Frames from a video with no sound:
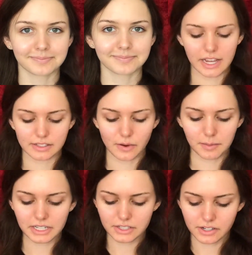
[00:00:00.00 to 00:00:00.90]
Okay, so
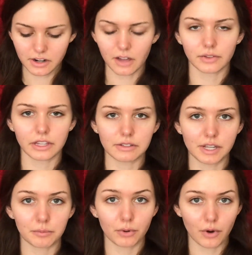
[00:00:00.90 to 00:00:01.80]
I'm going to start off with
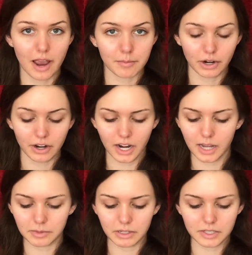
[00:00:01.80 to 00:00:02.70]
using primer.
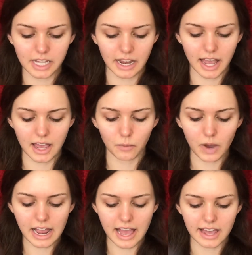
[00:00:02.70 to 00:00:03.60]
I'm using
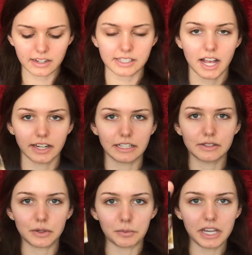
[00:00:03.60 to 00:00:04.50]
NYX Honey
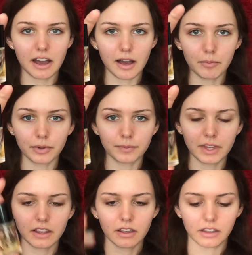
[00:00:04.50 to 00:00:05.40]
Do Me Up.
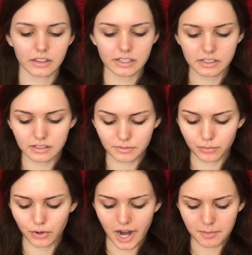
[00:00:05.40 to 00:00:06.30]
This
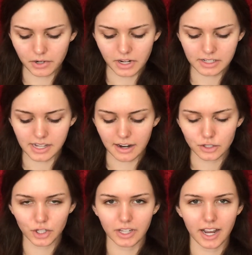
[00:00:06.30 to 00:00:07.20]
primer is
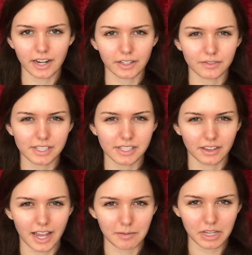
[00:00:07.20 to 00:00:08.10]
actually kind of
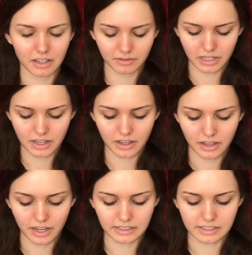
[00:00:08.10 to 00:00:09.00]
slimy.
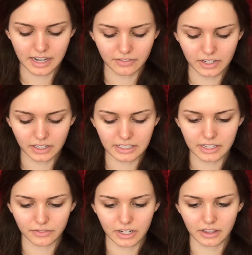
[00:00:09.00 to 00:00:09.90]
It's definitely
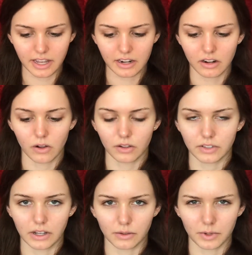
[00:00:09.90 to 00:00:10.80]
different than all of
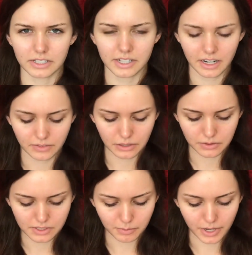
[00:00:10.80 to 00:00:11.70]
the other ones that I've
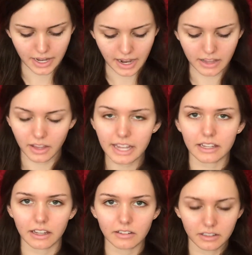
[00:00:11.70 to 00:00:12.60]
used, but I like
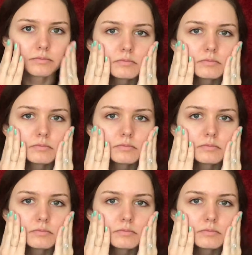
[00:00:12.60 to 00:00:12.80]
it.